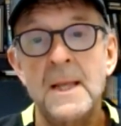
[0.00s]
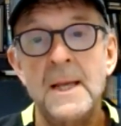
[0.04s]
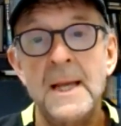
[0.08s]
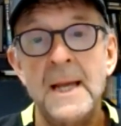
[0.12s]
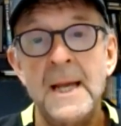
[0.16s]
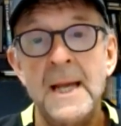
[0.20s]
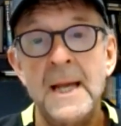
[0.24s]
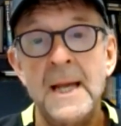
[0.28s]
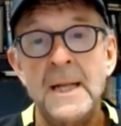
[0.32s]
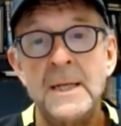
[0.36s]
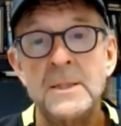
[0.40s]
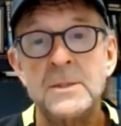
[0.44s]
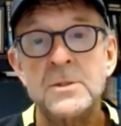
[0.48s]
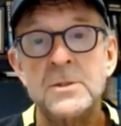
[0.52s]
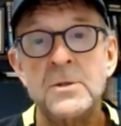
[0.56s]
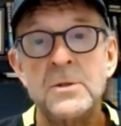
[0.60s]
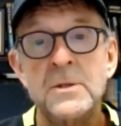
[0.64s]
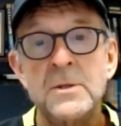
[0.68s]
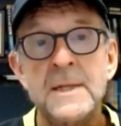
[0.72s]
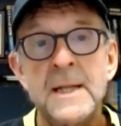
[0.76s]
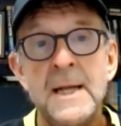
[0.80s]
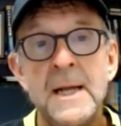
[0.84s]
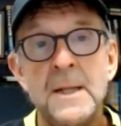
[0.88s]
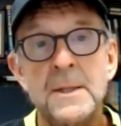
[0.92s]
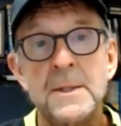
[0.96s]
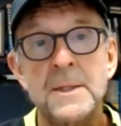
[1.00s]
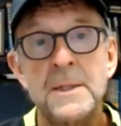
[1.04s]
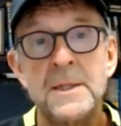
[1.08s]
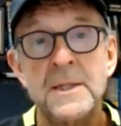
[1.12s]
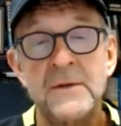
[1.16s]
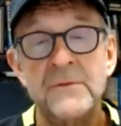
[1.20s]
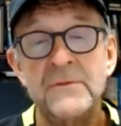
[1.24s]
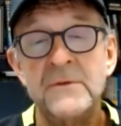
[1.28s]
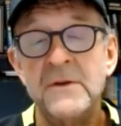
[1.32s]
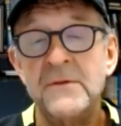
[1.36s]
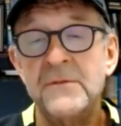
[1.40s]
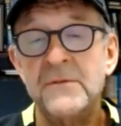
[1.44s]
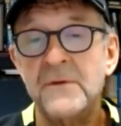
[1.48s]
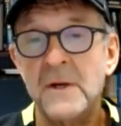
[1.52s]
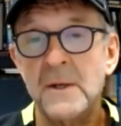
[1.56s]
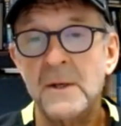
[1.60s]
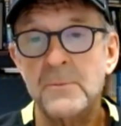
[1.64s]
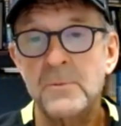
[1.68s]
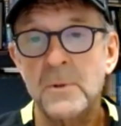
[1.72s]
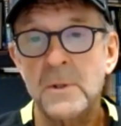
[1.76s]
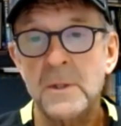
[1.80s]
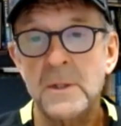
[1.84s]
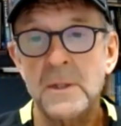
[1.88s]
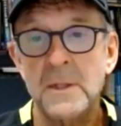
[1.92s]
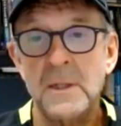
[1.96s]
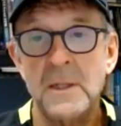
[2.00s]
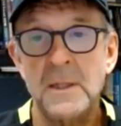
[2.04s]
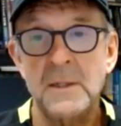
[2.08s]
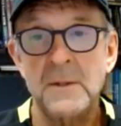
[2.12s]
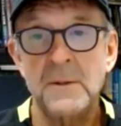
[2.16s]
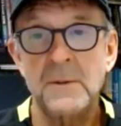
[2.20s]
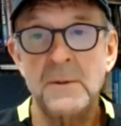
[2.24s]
and it turned out 75% of